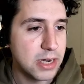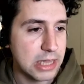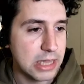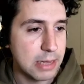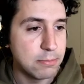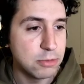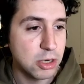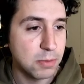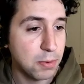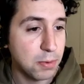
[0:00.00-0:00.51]

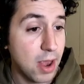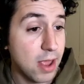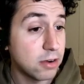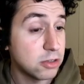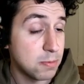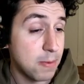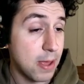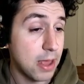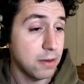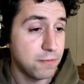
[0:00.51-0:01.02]
Claim Jumper enters
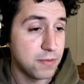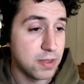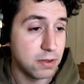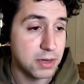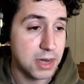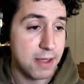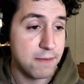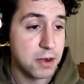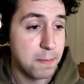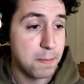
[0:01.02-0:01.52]
the battlefield,
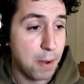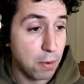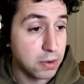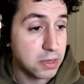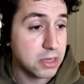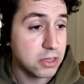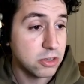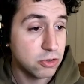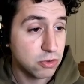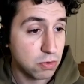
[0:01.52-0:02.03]
if an
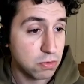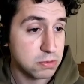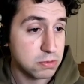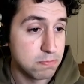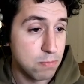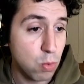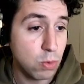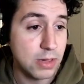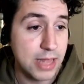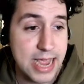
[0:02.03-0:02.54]
opponent controls
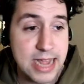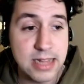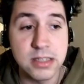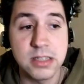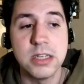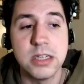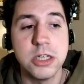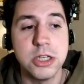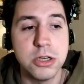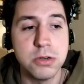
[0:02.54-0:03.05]
more lands
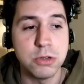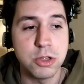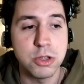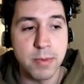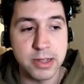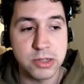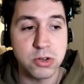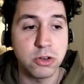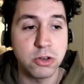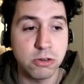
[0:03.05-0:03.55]
than you, you
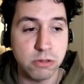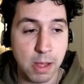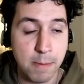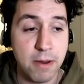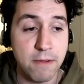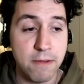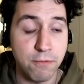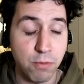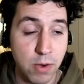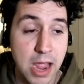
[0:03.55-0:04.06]
may search your
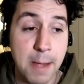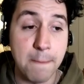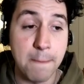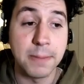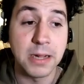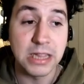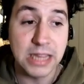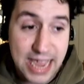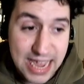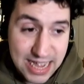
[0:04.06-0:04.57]
library for a
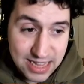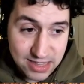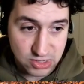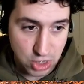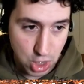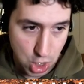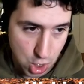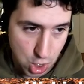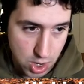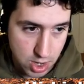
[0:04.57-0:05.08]
Plains
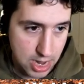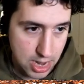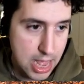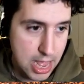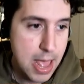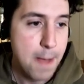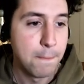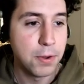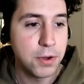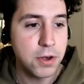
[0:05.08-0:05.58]
card,
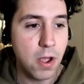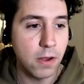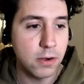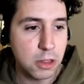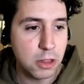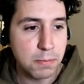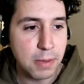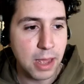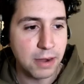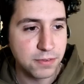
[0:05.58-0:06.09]
put it onto
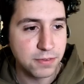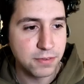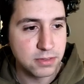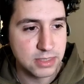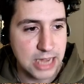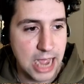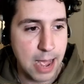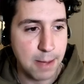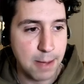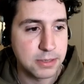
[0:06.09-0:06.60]
the battlefield
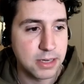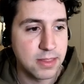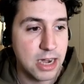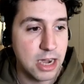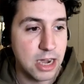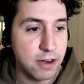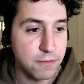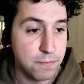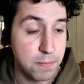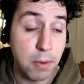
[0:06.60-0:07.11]
tapped, then
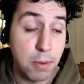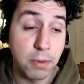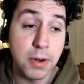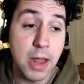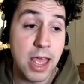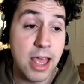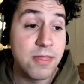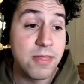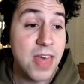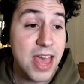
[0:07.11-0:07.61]

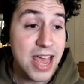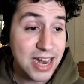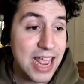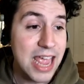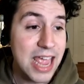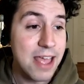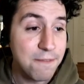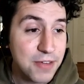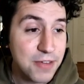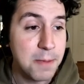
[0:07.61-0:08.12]

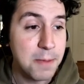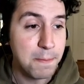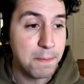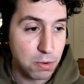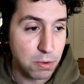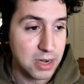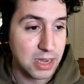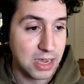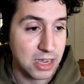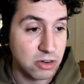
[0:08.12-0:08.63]
if an
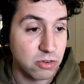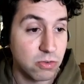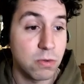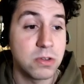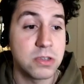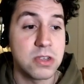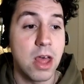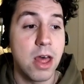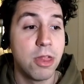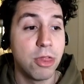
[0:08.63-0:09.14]
opponent
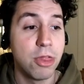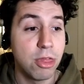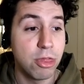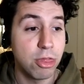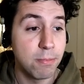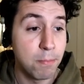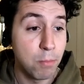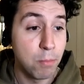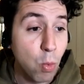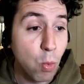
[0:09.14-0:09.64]
controls
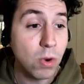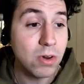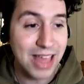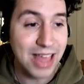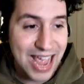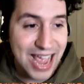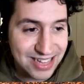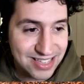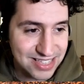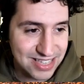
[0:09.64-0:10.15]
more
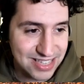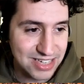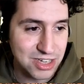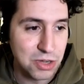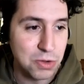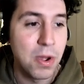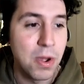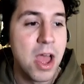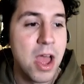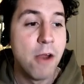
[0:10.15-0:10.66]
lands than
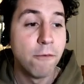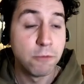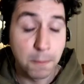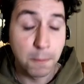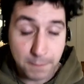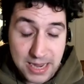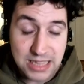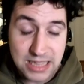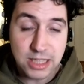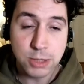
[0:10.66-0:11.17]
you,
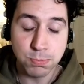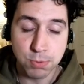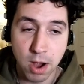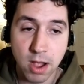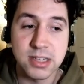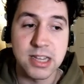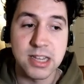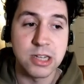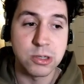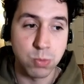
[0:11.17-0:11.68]
repeat this
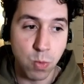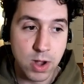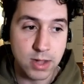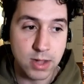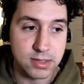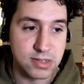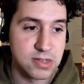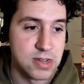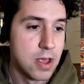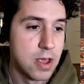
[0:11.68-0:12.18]
process
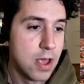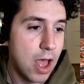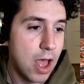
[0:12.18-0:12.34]
once.